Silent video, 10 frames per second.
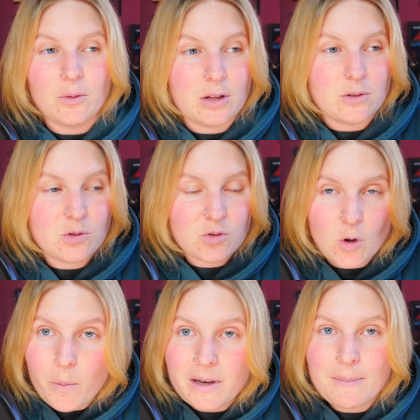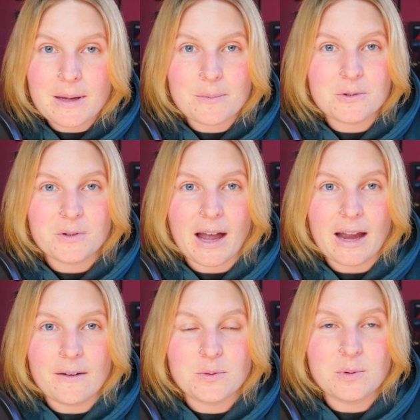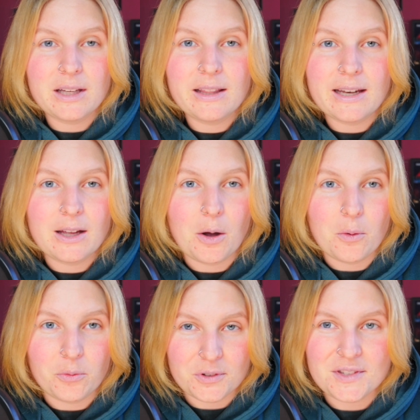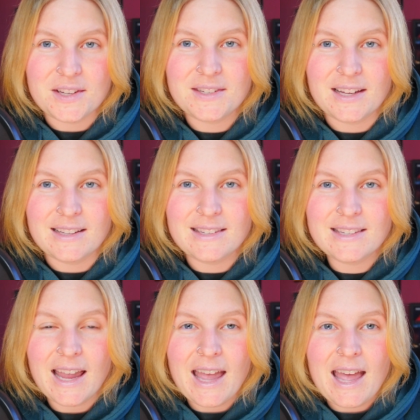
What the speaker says: in so many people's lives, really letting go of resistance